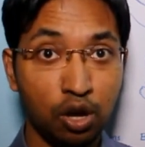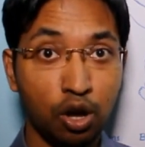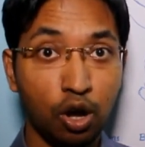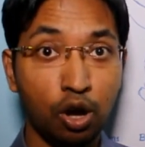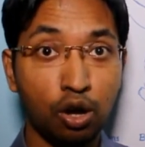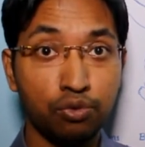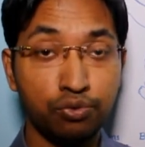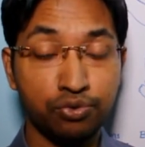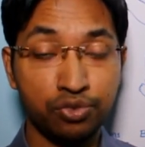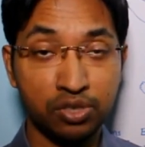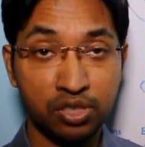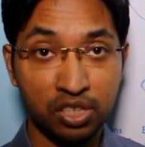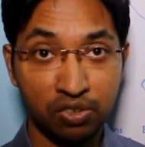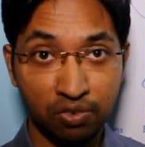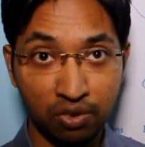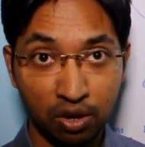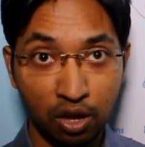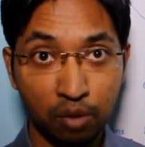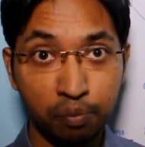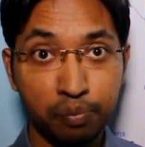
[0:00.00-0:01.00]
of
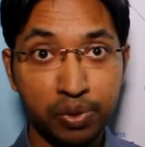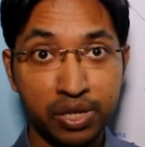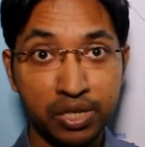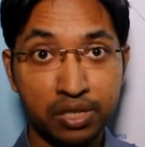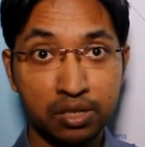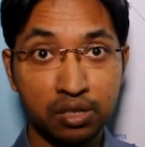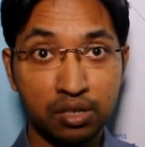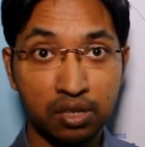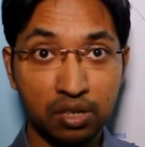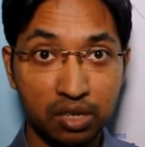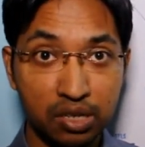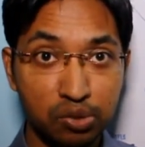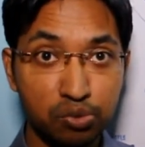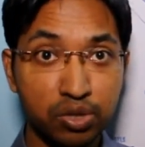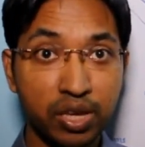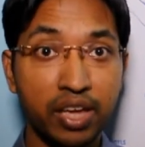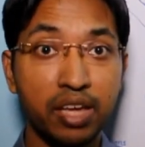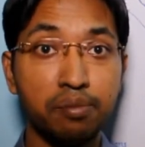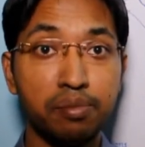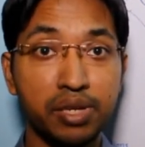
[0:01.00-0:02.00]
developing
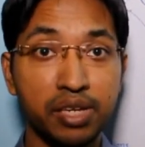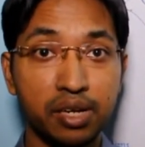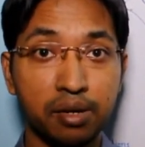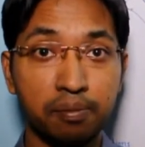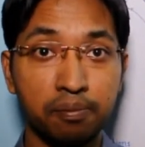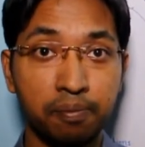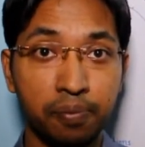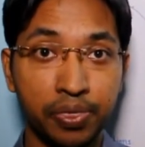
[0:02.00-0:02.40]
leukemia,